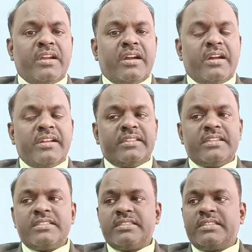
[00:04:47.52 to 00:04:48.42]
another
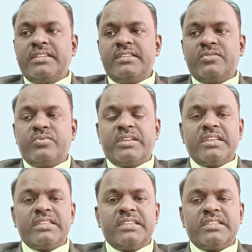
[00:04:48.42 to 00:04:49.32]
things we can
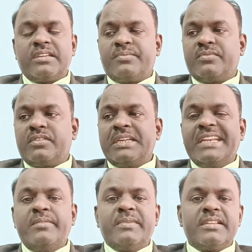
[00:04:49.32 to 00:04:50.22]
say. Some
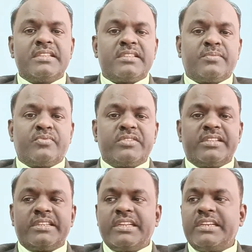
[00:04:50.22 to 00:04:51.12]
animals, suppose
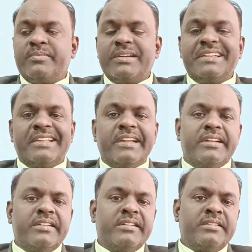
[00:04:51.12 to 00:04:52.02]
that animal
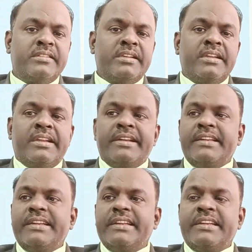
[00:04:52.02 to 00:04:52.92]

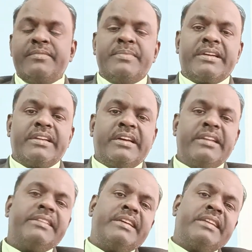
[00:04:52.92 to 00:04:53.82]
dead animal,
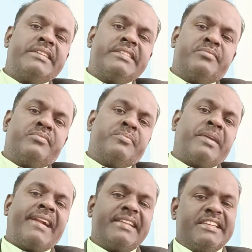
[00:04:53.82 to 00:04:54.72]
there is
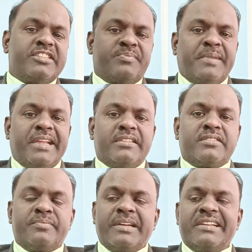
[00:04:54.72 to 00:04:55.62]
bad smells,
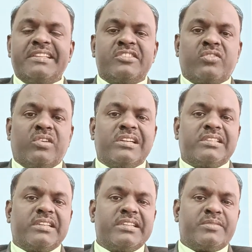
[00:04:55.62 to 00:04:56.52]
bad disorder
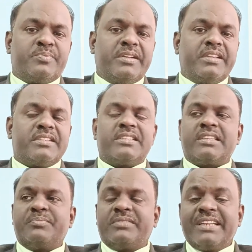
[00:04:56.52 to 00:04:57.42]
the smells. So
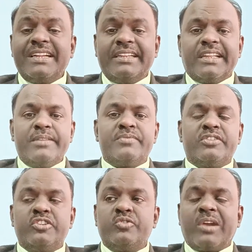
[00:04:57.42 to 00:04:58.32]
that times
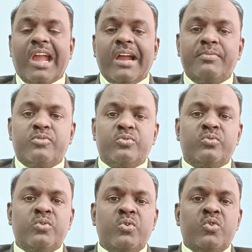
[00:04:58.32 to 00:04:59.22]
you have to
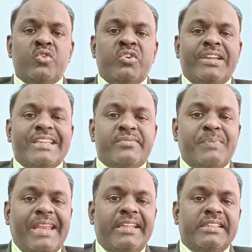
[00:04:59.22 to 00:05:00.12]

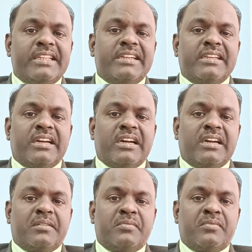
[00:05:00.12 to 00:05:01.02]
smelling that
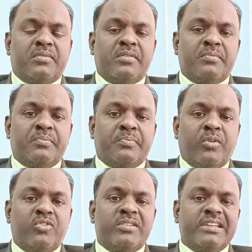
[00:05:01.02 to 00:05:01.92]

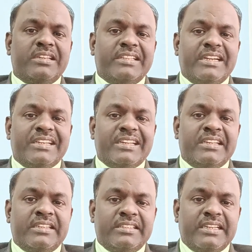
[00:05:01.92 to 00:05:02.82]
polluted that
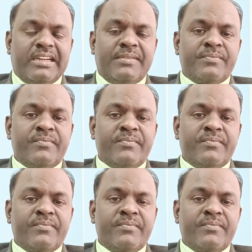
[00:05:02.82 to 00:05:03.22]
the